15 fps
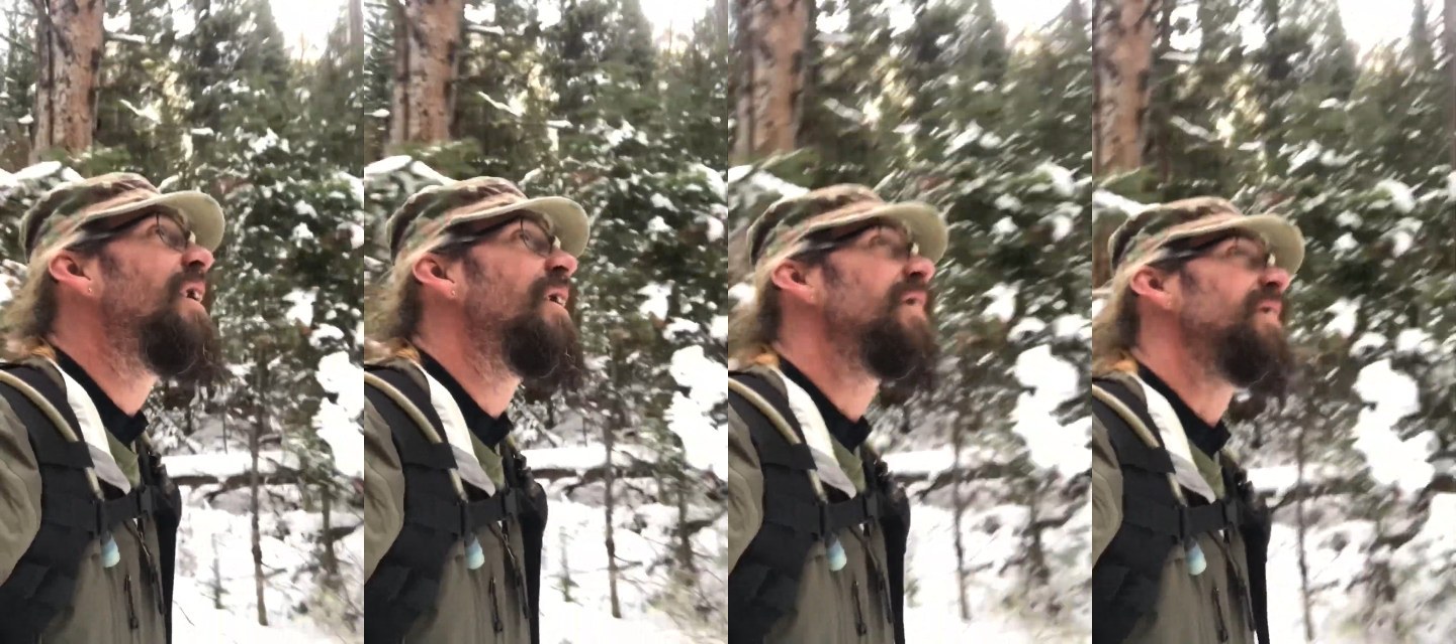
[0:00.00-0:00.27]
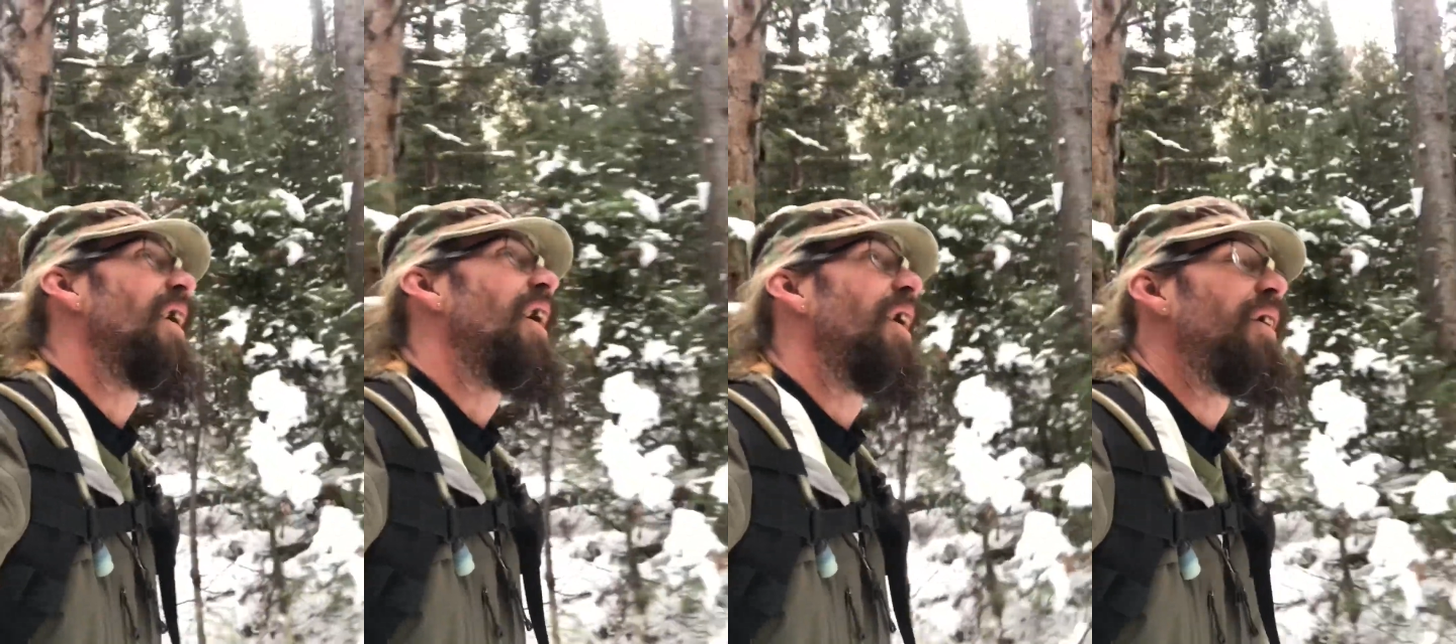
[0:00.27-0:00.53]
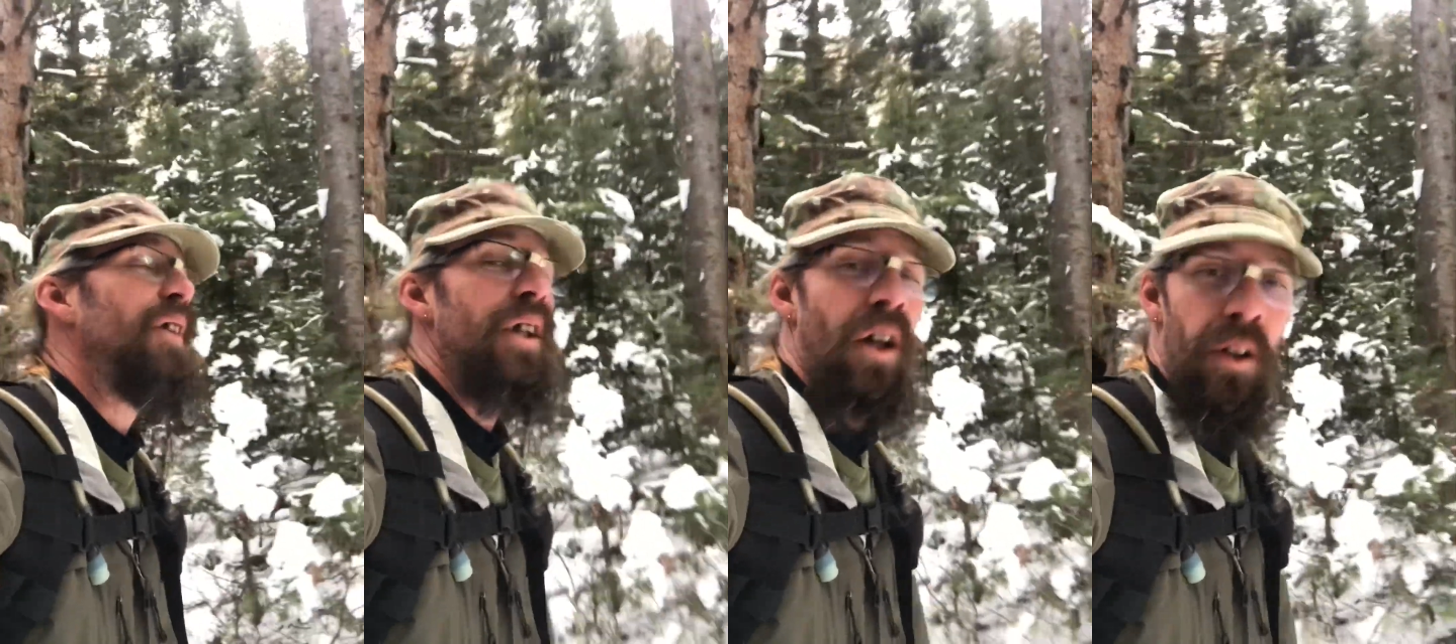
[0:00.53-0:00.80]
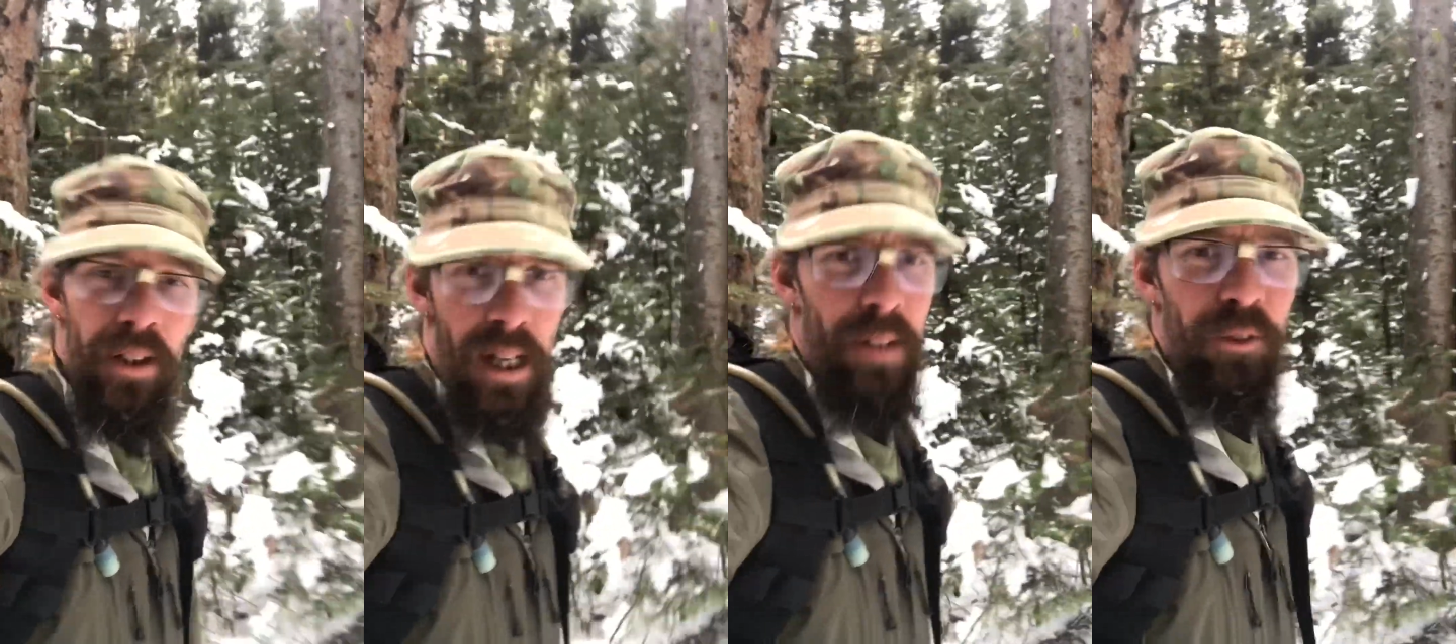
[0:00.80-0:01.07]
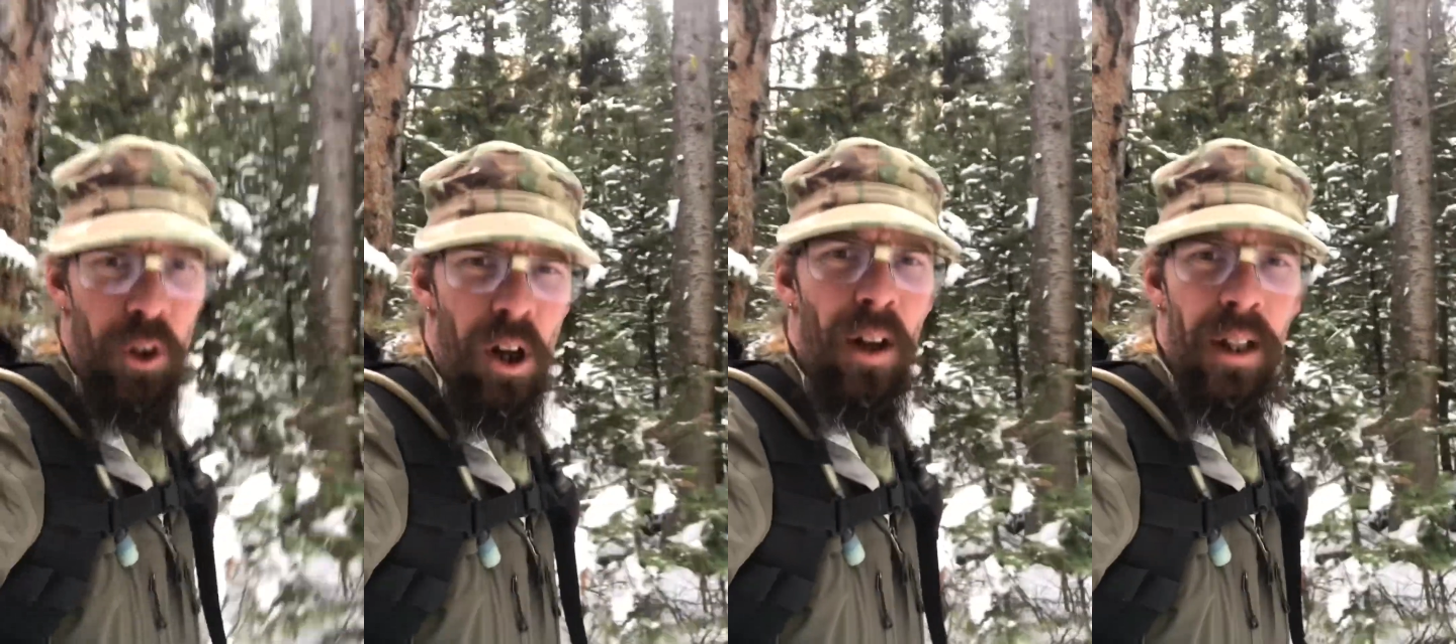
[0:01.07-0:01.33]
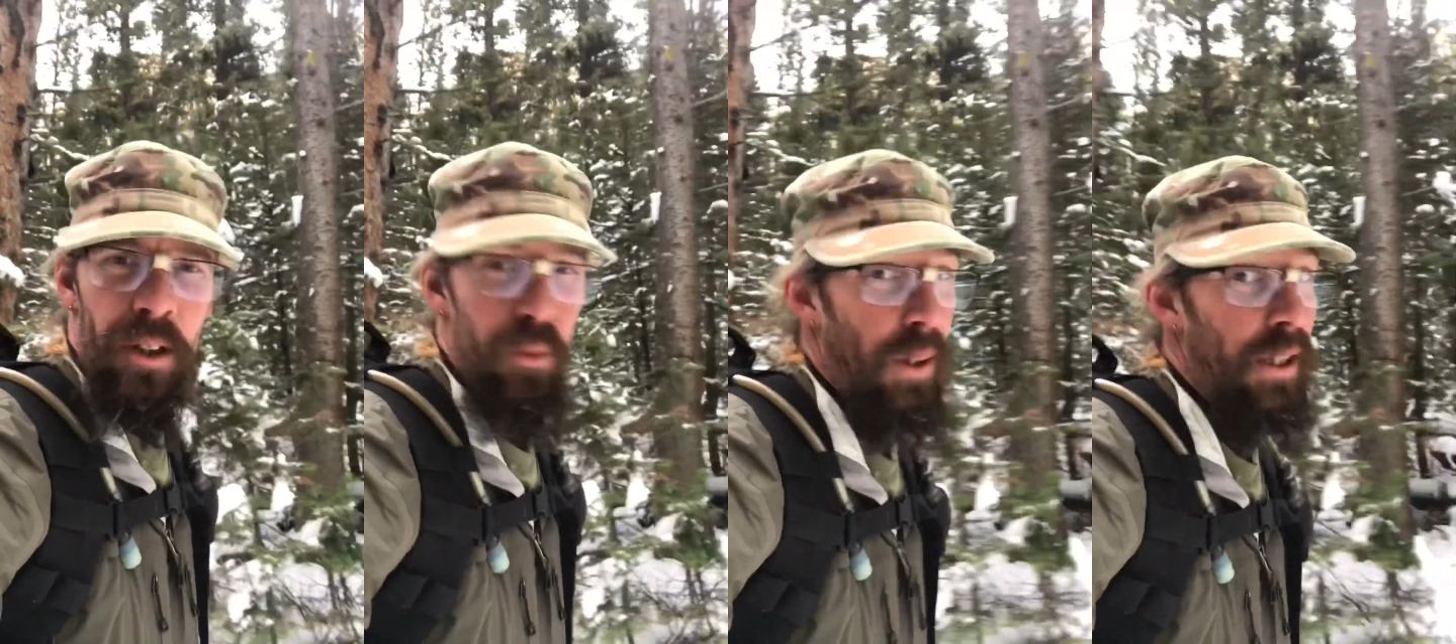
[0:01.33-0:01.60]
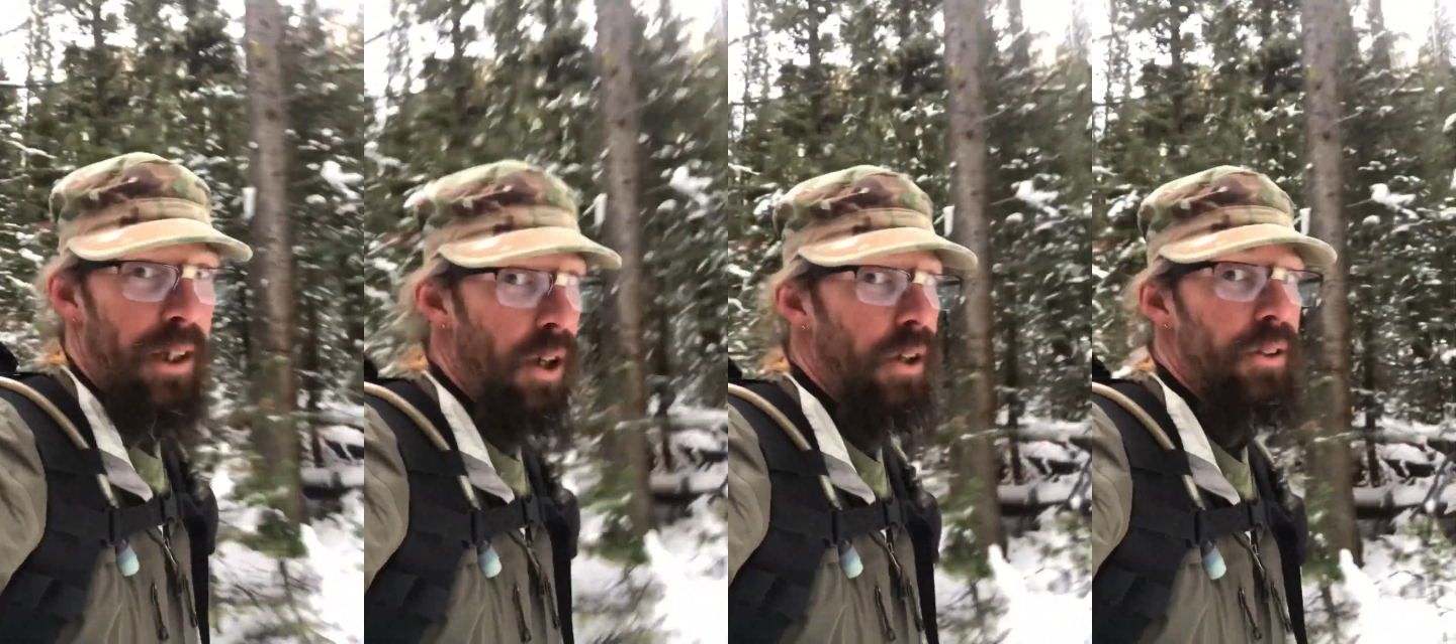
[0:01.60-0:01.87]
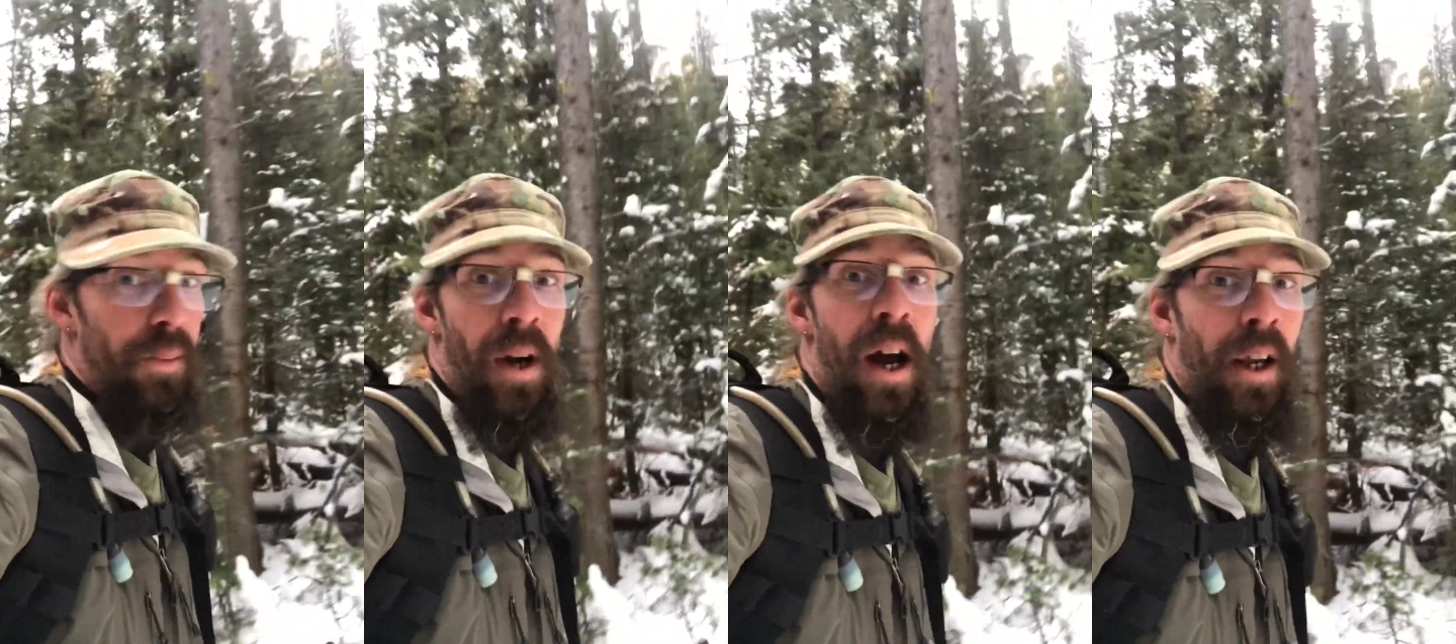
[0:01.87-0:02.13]
So, you know, after all, that's why they call it
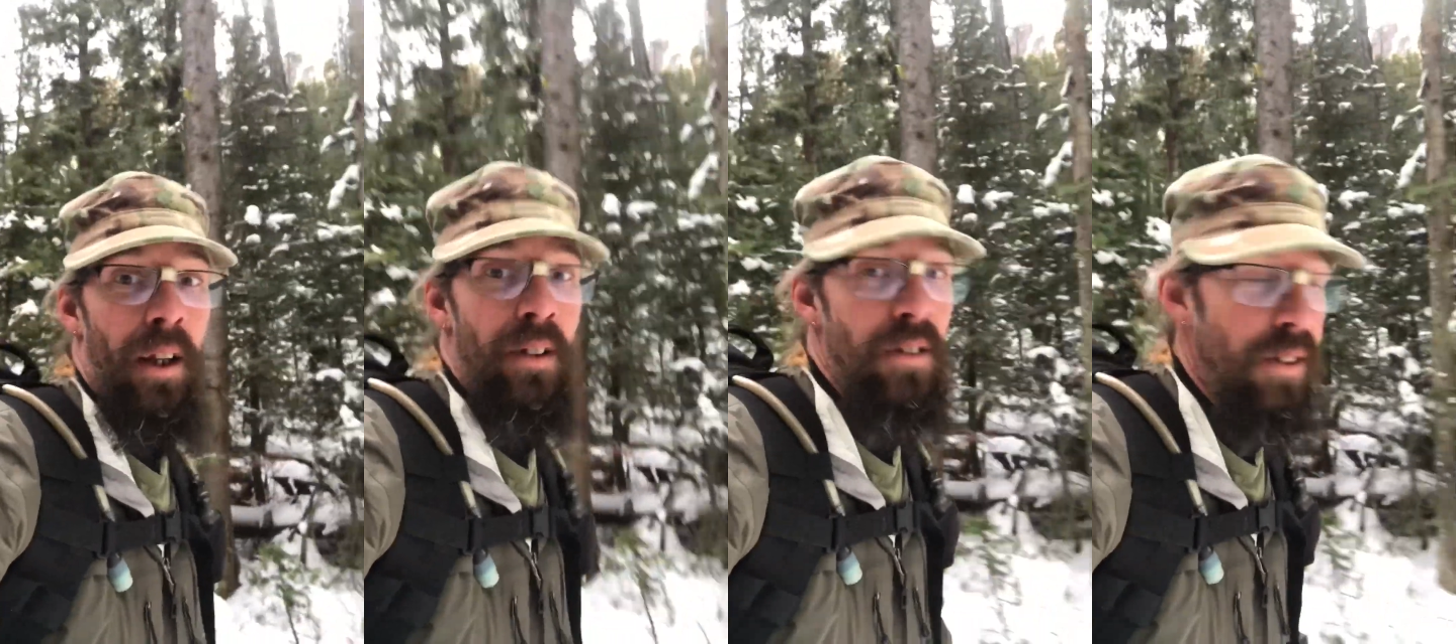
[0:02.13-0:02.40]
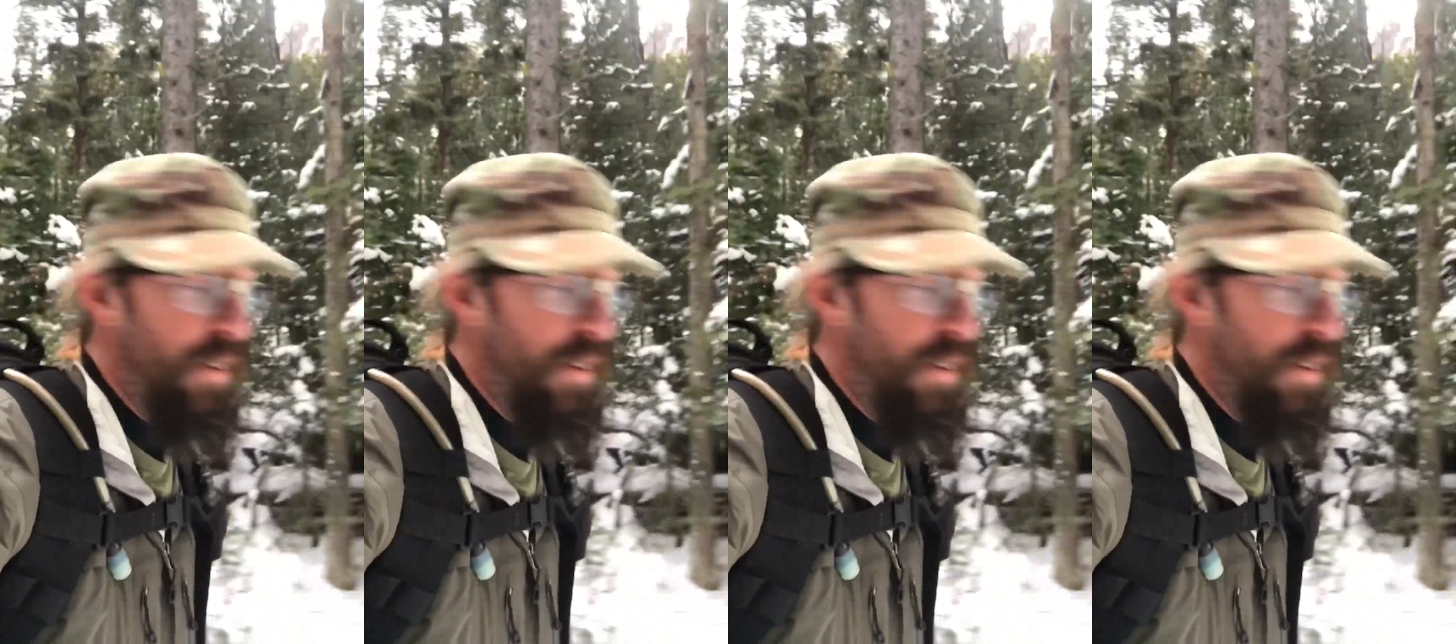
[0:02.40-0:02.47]
the Rockies.